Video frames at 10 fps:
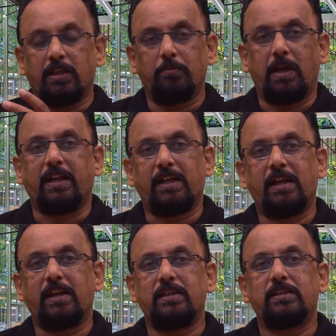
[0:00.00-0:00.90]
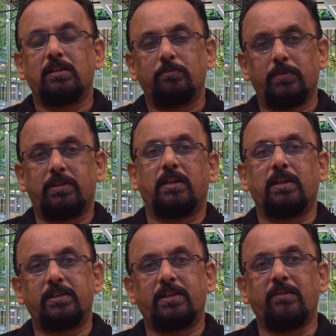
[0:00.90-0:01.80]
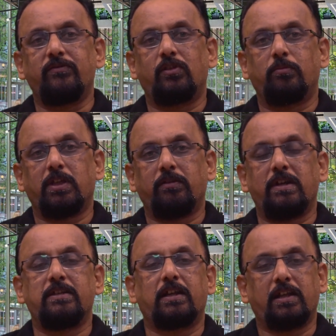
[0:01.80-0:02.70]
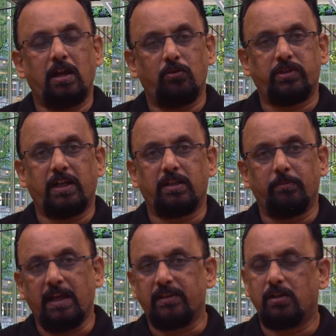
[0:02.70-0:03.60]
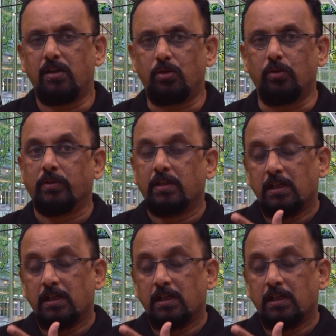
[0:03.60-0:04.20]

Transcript: The market risk basically stems from the events that are outside the bank's control.